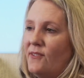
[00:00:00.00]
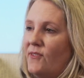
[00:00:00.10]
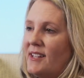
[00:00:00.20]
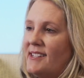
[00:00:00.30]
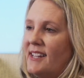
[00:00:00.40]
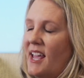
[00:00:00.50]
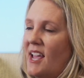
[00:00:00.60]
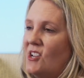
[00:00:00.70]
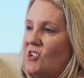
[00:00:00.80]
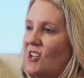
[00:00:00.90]

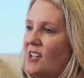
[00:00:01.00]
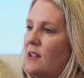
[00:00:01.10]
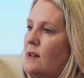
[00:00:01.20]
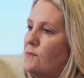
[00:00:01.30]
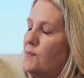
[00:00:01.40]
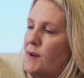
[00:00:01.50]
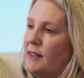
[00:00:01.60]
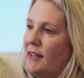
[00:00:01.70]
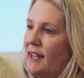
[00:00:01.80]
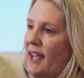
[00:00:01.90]
investigation,
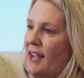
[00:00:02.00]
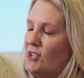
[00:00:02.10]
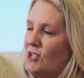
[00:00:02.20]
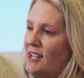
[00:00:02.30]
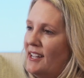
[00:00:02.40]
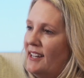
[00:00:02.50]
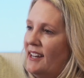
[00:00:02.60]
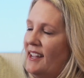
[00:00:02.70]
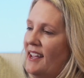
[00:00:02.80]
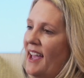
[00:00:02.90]
pre-litigation,